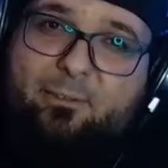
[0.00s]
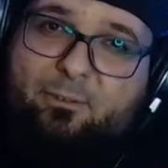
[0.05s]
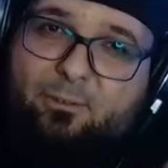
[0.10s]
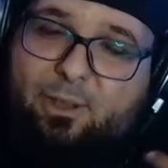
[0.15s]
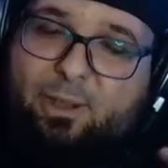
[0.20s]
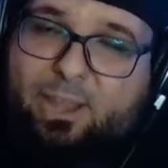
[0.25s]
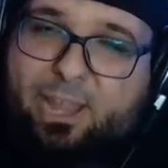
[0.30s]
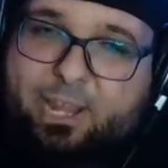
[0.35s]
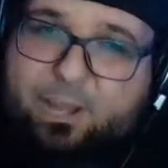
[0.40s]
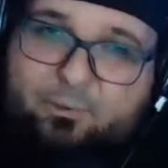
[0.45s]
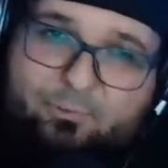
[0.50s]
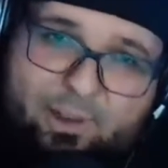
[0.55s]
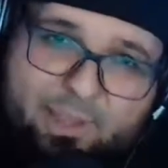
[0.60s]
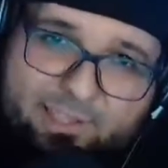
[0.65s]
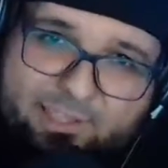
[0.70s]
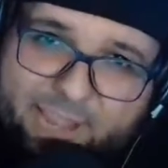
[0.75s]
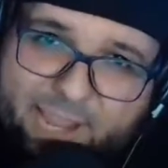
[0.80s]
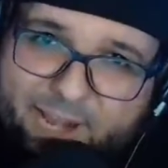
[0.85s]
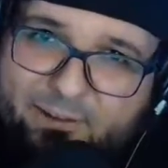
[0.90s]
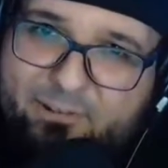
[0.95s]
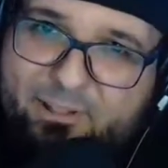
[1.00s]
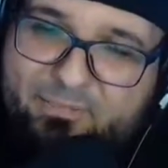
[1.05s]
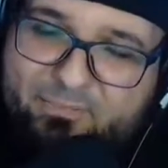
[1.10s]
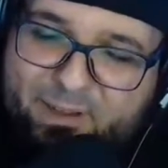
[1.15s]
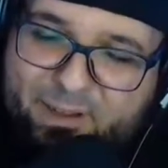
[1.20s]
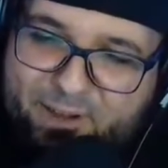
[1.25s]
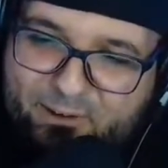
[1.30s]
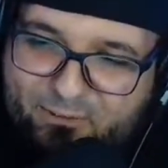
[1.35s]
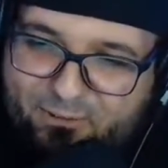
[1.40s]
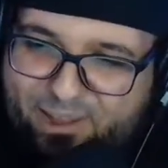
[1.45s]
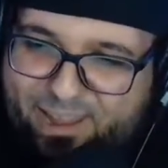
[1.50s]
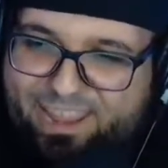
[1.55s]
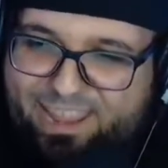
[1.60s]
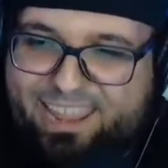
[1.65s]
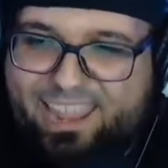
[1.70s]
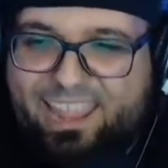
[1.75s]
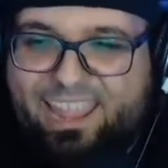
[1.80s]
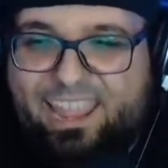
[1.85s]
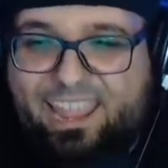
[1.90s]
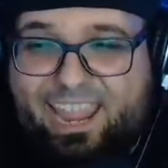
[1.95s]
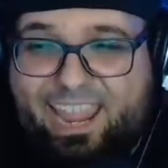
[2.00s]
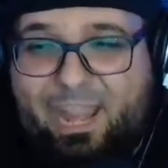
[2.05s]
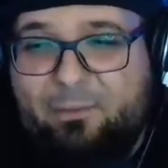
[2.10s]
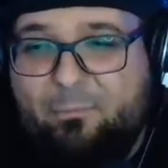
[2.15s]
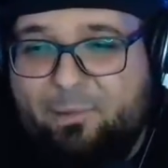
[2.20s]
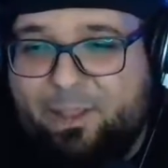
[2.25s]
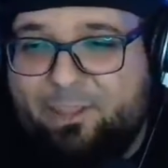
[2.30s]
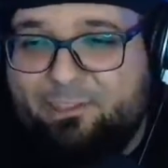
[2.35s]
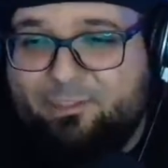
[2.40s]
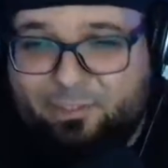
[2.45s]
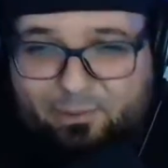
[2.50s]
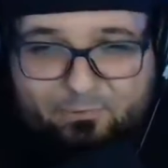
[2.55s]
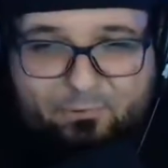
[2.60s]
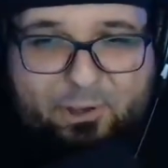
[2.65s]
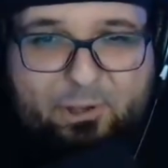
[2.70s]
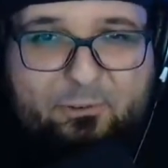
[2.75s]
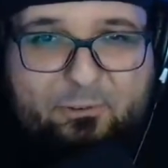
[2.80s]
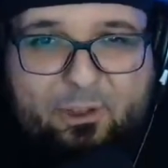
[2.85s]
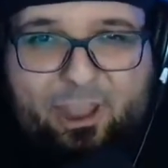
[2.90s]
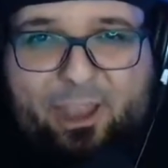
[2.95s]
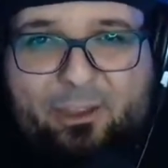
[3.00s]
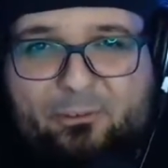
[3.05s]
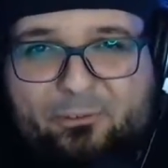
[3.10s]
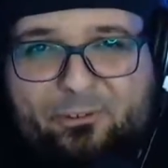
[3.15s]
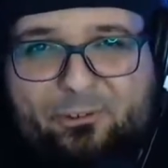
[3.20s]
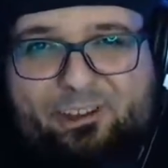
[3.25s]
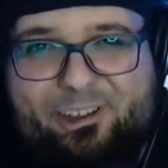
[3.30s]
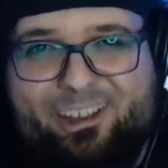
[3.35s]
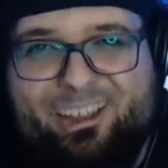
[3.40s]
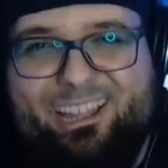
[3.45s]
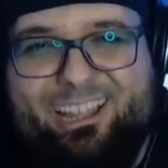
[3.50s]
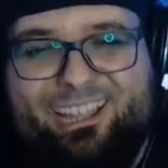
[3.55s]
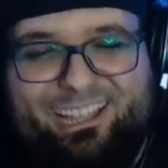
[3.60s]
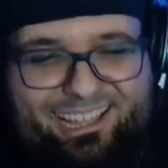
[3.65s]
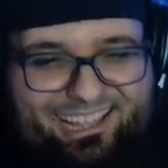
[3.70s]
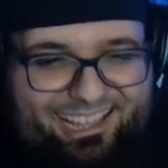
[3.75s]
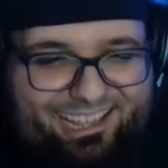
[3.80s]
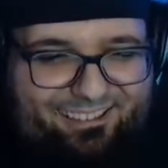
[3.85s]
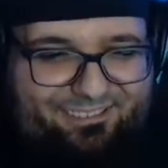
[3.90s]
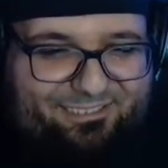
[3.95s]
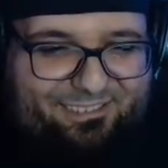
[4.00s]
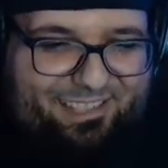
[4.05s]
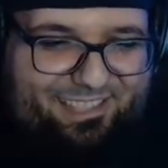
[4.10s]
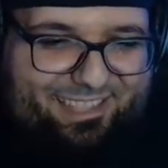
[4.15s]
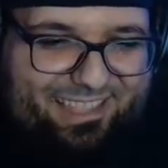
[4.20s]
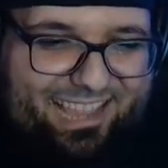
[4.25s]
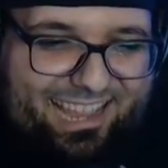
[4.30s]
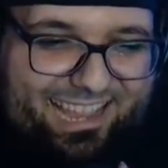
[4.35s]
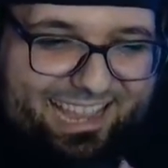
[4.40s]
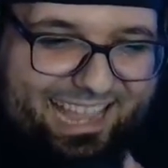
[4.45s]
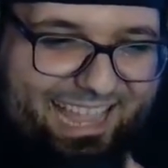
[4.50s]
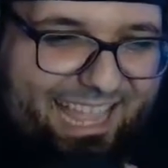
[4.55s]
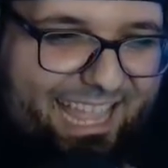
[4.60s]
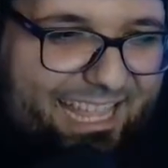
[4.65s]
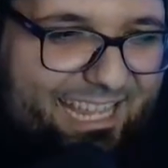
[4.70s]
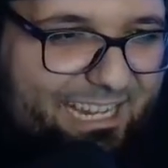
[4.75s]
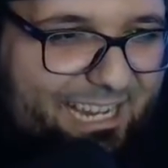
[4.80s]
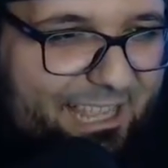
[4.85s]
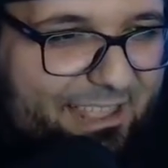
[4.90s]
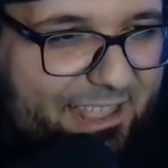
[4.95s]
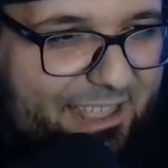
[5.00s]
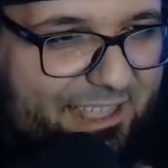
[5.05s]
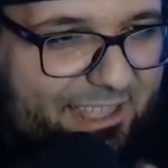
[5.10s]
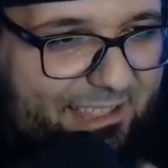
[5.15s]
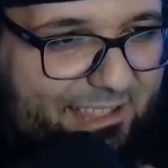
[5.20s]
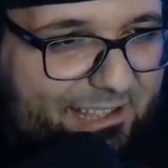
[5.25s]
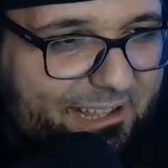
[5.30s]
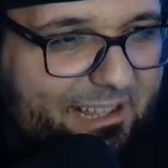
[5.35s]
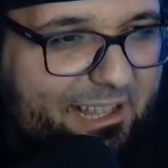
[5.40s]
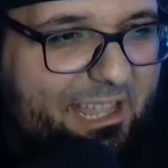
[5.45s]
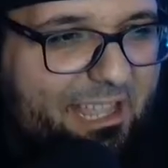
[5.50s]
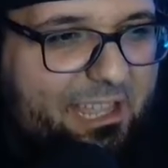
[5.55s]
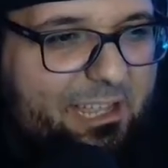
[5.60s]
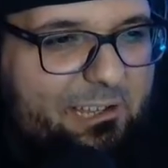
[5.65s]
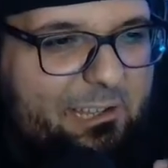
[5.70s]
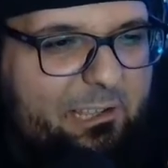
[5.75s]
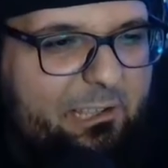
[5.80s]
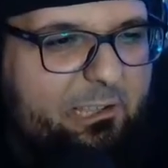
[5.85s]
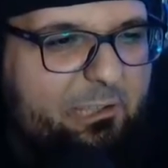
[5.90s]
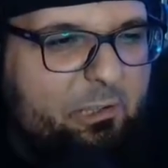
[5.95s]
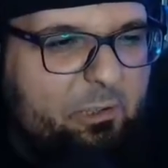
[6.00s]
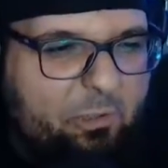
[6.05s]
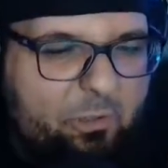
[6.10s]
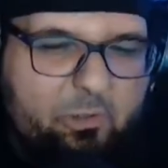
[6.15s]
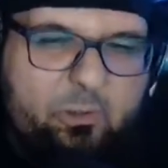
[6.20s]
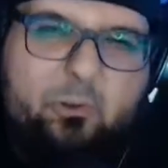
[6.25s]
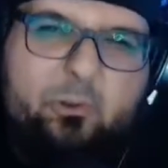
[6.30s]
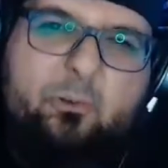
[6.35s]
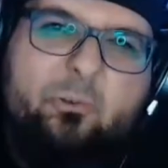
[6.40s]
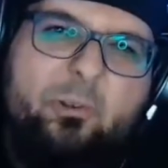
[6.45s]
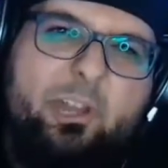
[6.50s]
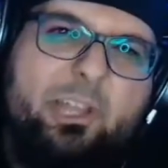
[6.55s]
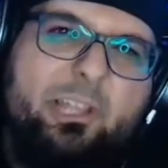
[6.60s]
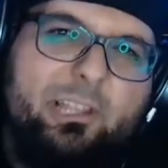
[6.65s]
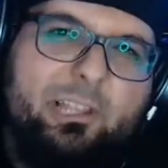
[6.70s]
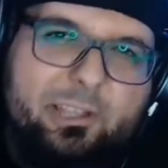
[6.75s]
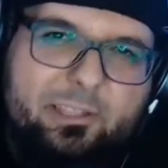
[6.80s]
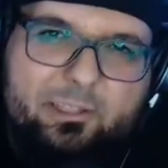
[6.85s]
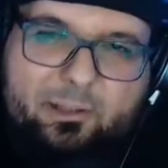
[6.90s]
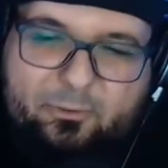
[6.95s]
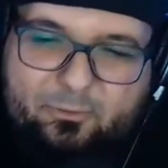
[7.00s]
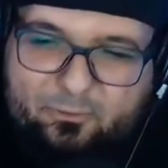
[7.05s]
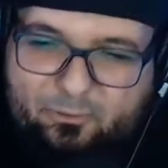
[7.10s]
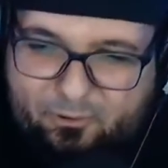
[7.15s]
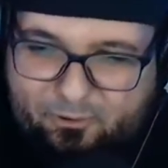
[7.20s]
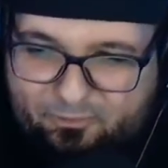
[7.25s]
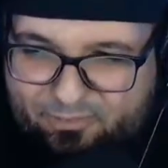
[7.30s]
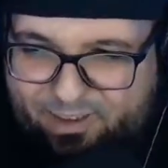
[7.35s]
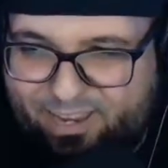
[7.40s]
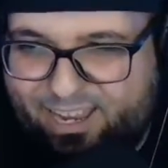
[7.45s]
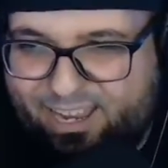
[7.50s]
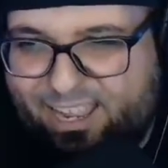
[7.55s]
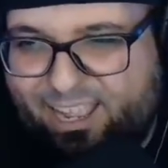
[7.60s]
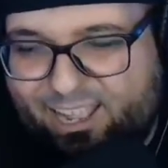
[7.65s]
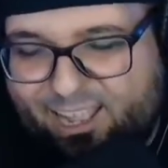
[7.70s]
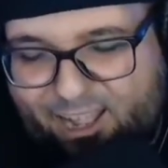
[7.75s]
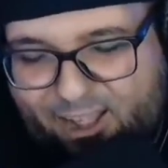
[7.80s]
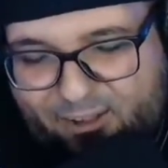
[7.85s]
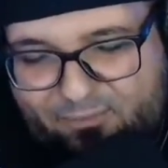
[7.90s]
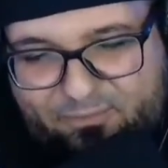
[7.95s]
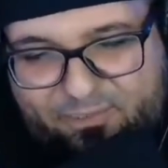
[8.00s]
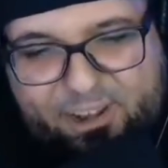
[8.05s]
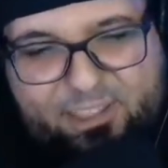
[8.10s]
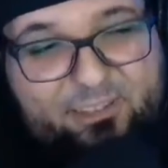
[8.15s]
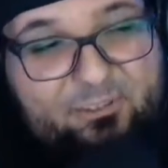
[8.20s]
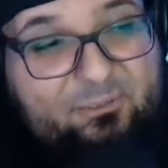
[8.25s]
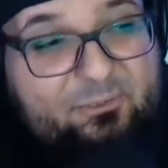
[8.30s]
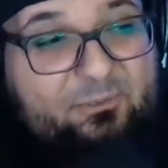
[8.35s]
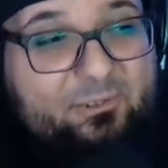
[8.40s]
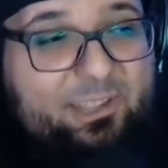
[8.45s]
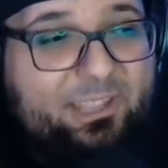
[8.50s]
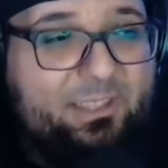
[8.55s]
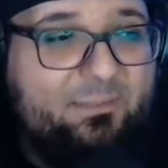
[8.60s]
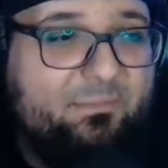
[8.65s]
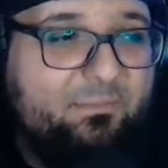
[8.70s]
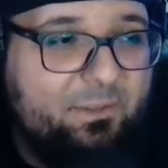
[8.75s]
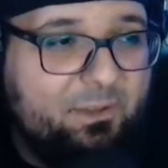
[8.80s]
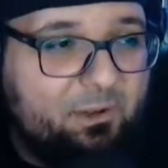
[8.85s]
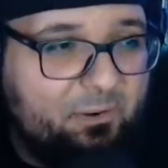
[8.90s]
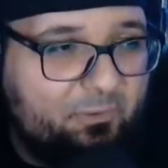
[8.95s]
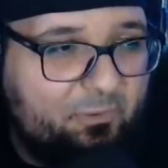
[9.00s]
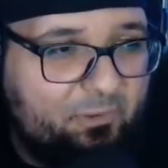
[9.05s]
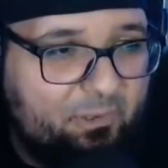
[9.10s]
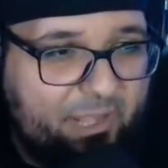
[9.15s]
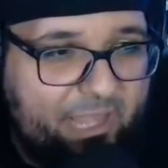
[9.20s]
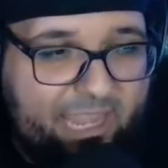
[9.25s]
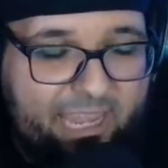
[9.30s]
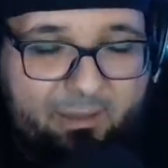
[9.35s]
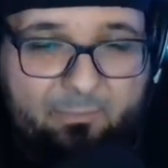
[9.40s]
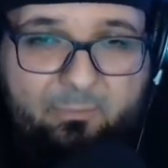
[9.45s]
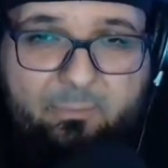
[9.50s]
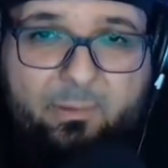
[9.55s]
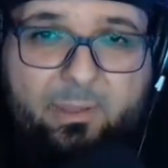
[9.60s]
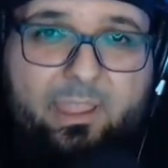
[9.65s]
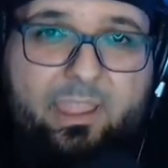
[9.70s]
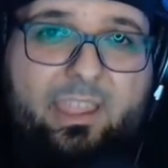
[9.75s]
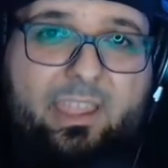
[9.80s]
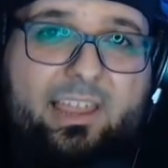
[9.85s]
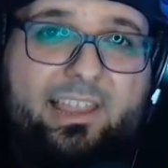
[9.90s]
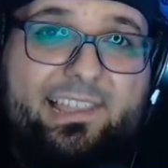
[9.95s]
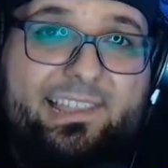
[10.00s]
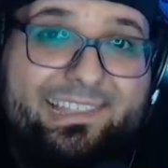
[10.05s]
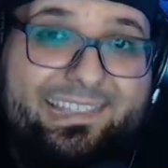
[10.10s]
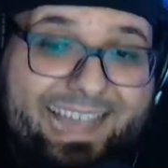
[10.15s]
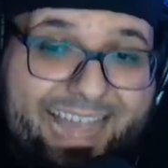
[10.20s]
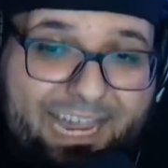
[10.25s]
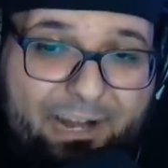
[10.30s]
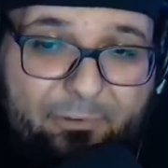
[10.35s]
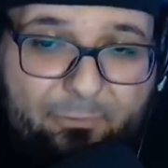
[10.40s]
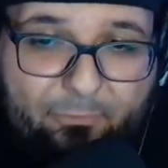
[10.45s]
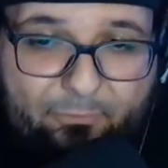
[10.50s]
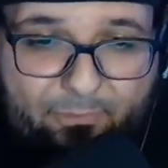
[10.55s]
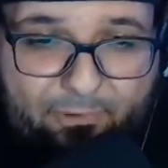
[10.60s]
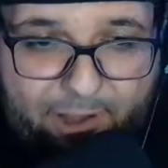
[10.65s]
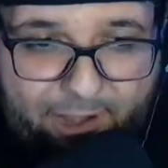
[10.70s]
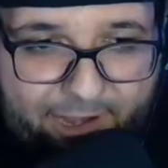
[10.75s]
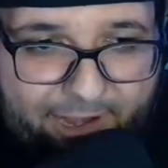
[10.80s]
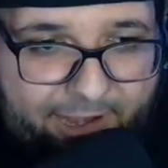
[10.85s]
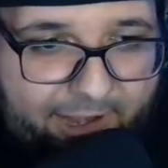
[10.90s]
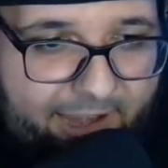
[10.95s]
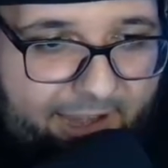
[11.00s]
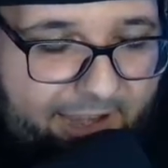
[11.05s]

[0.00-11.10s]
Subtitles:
resonated with me in a way. And being a delivery driver, it was like this is a little too realistic for me. But it's a really beautiful game, a lot of fun.